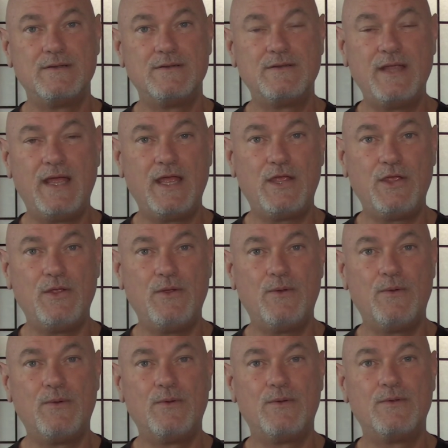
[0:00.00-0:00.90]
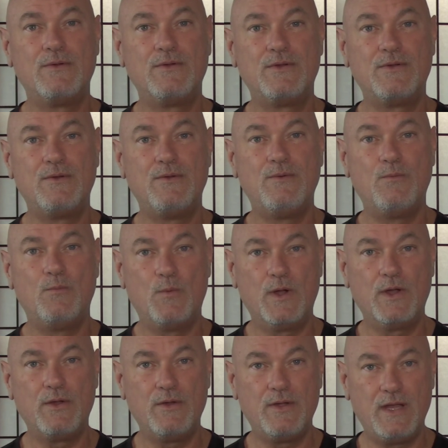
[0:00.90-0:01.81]
take you
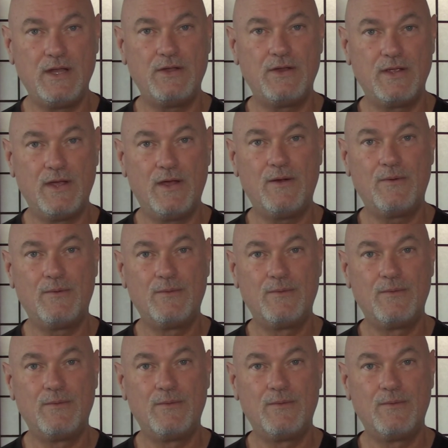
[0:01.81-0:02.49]
where you need to go.